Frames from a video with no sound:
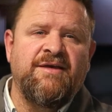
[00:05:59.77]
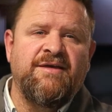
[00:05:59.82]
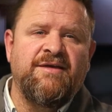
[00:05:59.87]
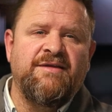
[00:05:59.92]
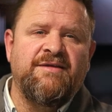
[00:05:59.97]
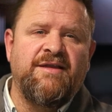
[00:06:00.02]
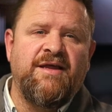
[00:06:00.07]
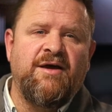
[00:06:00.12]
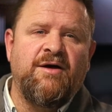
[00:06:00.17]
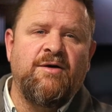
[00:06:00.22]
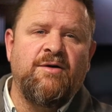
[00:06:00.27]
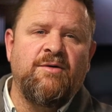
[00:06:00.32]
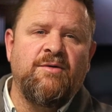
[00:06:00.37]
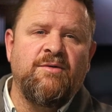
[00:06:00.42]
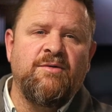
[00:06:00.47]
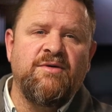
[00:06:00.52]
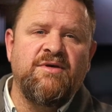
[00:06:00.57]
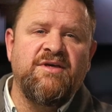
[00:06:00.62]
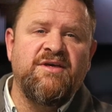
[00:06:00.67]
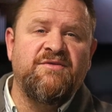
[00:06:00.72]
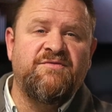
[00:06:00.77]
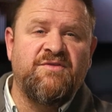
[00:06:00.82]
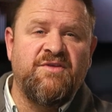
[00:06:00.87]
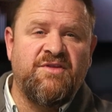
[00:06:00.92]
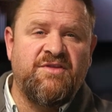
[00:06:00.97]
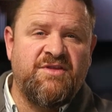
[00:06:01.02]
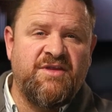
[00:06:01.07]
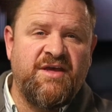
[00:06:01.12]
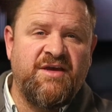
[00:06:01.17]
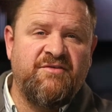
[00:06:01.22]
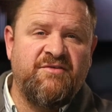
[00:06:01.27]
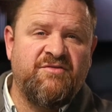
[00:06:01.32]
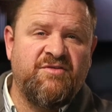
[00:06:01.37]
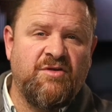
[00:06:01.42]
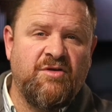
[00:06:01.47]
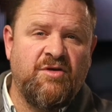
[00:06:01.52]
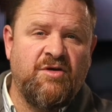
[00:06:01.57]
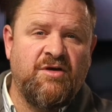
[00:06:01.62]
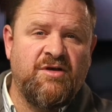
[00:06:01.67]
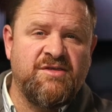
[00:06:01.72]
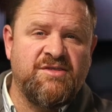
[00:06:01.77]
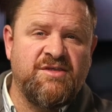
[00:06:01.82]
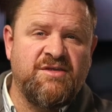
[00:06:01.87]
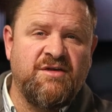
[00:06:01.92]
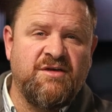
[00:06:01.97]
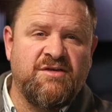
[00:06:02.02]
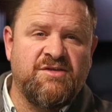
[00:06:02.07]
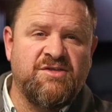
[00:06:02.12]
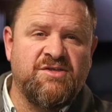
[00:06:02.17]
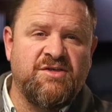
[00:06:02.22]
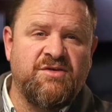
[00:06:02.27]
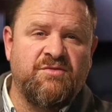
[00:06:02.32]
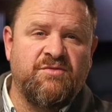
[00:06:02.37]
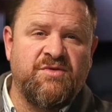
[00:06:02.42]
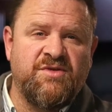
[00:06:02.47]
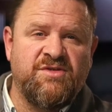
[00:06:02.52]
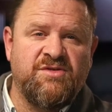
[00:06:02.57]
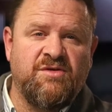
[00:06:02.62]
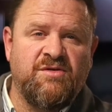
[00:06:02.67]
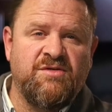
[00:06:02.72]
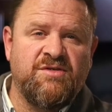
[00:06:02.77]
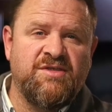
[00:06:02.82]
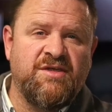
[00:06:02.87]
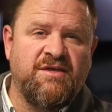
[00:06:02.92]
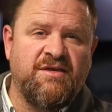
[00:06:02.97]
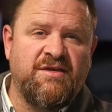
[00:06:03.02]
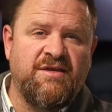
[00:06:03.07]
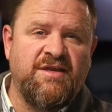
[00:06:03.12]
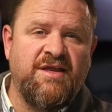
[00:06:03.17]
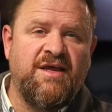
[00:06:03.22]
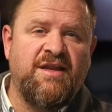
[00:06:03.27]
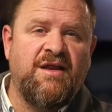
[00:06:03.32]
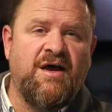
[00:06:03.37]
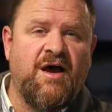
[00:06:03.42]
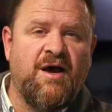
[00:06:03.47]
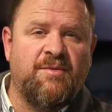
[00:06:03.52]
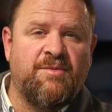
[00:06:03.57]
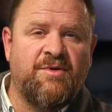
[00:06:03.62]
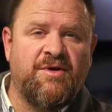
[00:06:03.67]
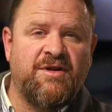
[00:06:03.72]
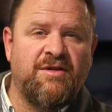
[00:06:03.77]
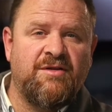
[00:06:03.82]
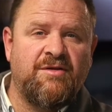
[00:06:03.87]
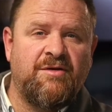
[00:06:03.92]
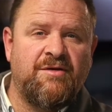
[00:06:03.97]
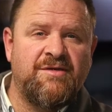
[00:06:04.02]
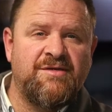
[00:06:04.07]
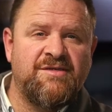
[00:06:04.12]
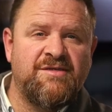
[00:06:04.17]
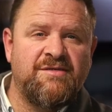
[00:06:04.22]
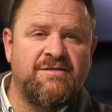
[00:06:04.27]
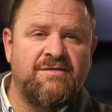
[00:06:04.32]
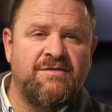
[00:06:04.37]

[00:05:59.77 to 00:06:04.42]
Now, if the theft loss deduction results in a net operating loss,